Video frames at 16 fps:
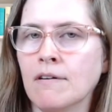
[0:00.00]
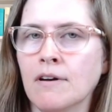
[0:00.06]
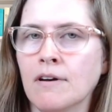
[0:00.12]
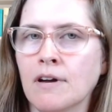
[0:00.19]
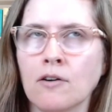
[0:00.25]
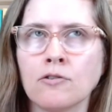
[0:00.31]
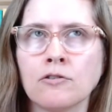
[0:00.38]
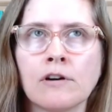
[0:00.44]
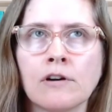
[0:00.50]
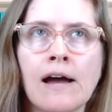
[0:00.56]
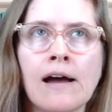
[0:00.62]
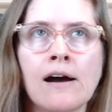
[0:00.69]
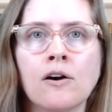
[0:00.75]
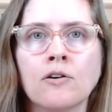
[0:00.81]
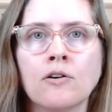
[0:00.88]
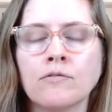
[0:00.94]
or
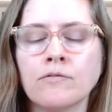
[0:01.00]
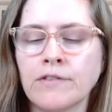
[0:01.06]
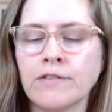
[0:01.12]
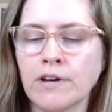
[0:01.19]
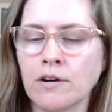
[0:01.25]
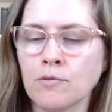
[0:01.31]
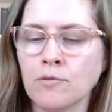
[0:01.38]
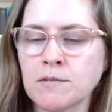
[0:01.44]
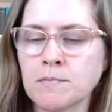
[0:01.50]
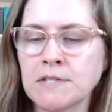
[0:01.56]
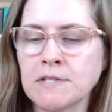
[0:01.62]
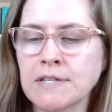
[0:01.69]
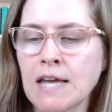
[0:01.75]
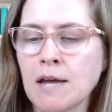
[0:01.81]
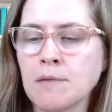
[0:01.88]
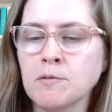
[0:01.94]
how the recipes
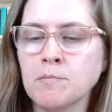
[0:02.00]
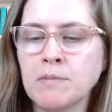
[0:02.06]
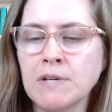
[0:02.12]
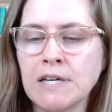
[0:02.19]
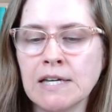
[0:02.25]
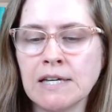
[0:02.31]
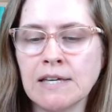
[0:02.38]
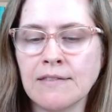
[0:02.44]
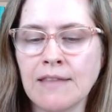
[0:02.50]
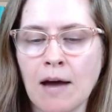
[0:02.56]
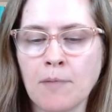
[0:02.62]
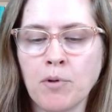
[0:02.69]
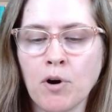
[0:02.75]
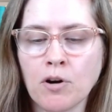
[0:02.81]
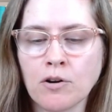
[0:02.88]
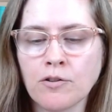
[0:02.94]
came to be in that
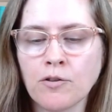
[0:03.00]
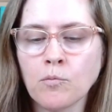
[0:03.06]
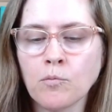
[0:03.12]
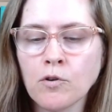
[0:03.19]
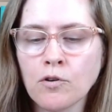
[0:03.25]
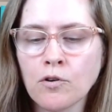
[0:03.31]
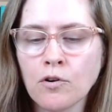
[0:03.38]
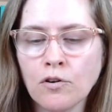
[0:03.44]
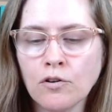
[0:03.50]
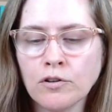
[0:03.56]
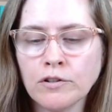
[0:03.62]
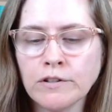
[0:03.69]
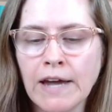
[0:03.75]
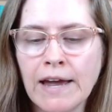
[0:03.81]
part of the world.